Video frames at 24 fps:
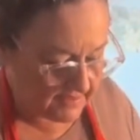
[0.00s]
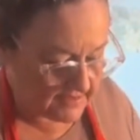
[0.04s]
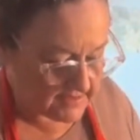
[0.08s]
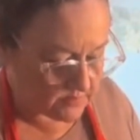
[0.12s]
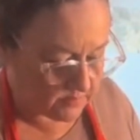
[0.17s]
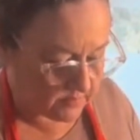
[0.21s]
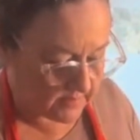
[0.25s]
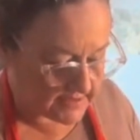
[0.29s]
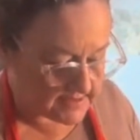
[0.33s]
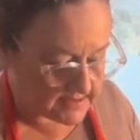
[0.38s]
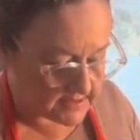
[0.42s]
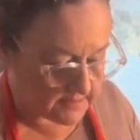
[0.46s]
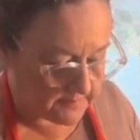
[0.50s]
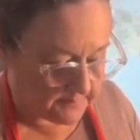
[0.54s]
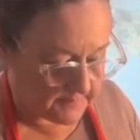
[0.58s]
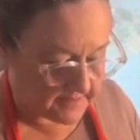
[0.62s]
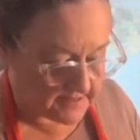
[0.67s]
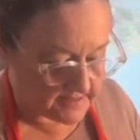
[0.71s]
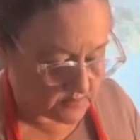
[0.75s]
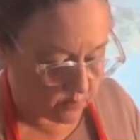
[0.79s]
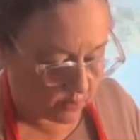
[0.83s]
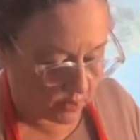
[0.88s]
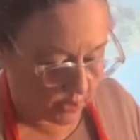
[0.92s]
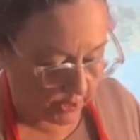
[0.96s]
these
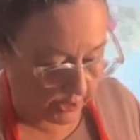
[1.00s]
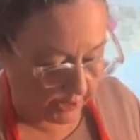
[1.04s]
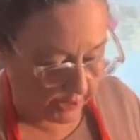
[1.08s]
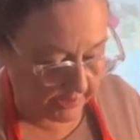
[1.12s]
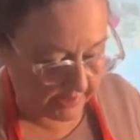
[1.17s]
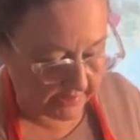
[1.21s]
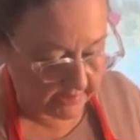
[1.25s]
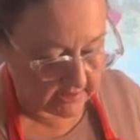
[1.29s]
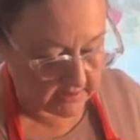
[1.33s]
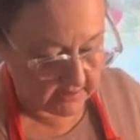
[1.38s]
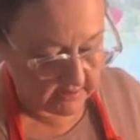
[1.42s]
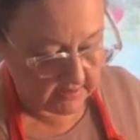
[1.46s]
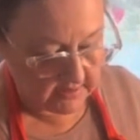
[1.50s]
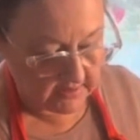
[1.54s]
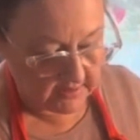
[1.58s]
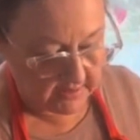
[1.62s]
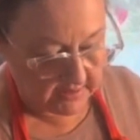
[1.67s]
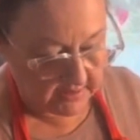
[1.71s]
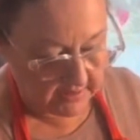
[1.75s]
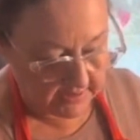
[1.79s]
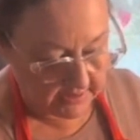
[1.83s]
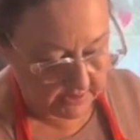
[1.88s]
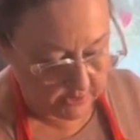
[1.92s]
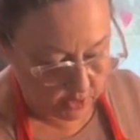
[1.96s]
recipes work
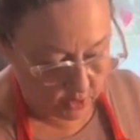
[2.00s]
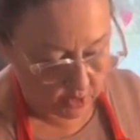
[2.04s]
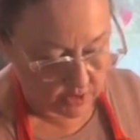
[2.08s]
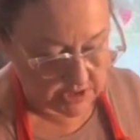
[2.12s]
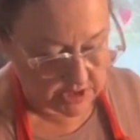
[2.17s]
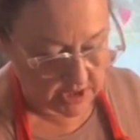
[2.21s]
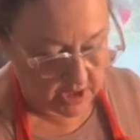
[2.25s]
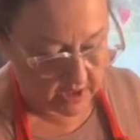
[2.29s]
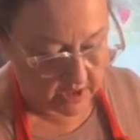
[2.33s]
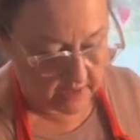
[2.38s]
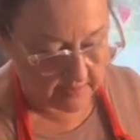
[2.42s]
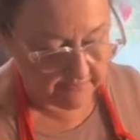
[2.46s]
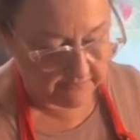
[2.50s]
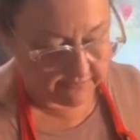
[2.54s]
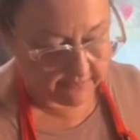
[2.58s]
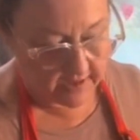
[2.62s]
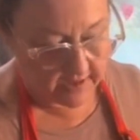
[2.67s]
in your time